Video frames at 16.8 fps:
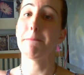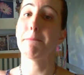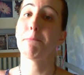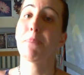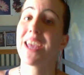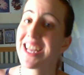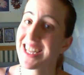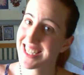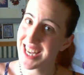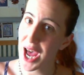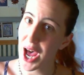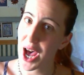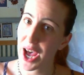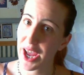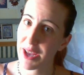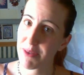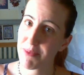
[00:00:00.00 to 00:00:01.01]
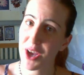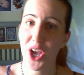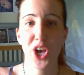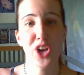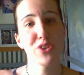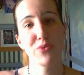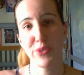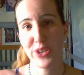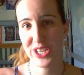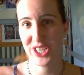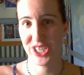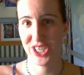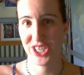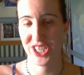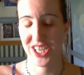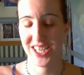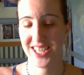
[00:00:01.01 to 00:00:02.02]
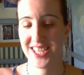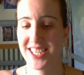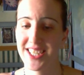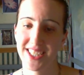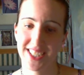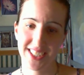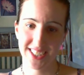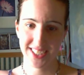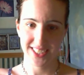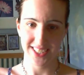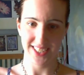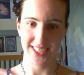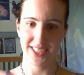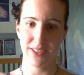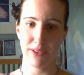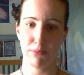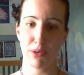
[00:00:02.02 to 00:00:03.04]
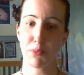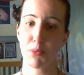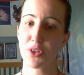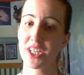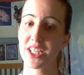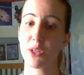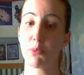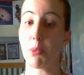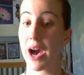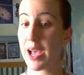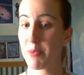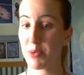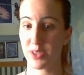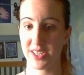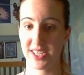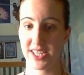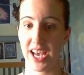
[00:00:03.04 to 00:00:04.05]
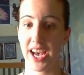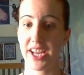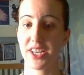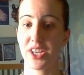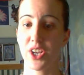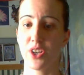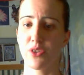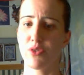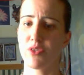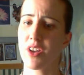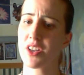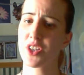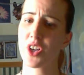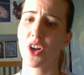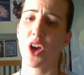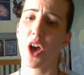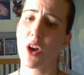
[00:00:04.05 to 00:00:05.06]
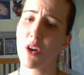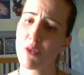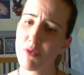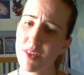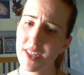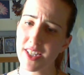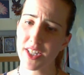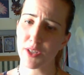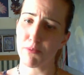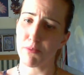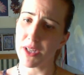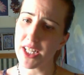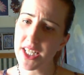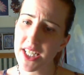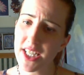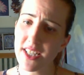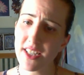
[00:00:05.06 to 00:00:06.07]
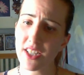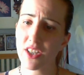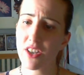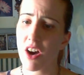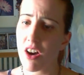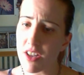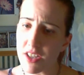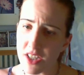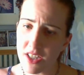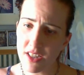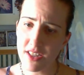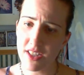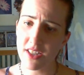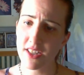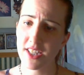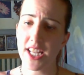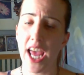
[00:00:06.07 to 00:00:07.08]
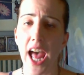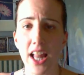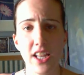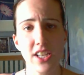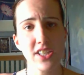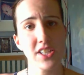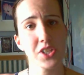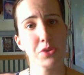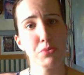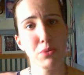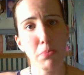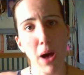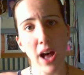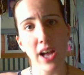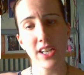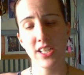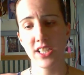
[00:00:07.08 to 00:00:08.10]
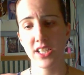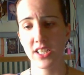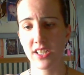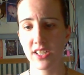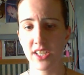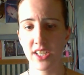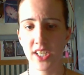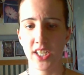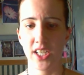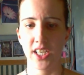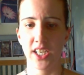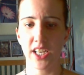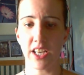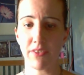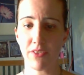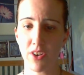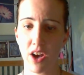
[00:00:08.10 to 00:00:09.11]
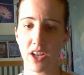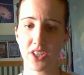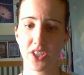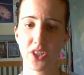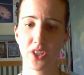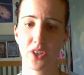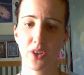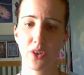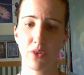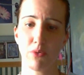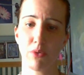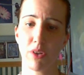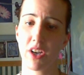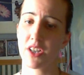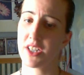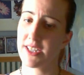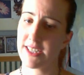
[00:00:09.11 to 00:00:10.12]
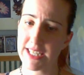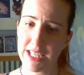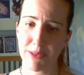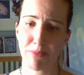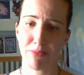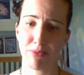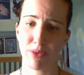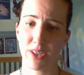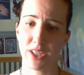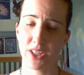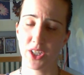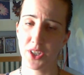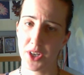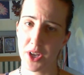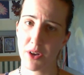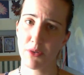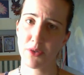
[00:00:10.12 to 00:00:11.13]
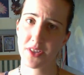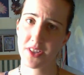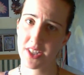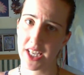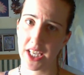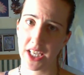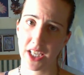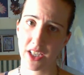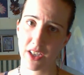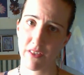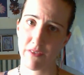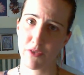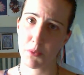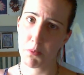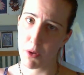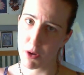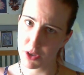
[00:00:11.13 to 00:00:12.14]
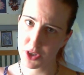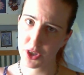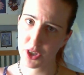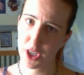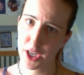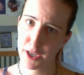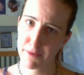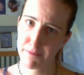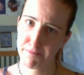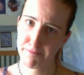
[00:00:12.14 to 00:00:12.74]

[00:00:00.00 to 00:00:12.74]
Big time! Research it. But putting the Bible aside, do not our own sensibilities and consciences tell us it is repugnant? If not, we are deep in the low sink of debauchery.